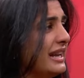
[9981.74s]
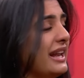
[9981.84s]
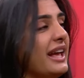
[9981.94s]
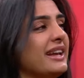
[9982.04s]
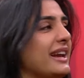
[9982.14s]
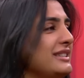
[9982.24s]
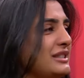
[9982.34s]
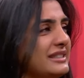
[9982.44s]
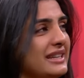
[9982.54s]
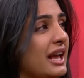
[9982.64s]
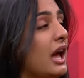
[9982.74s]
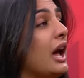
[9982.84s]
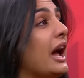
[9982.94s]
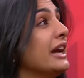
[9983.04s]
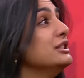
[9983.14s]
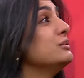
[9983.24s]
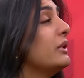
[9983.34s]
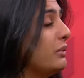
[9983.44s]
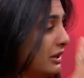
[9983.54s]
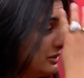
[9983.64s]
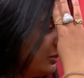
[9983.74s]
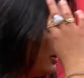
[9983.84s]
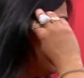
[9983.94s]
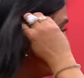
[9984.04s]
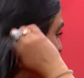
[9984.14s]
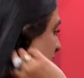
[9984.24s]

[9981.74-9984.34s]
And I just want, what else can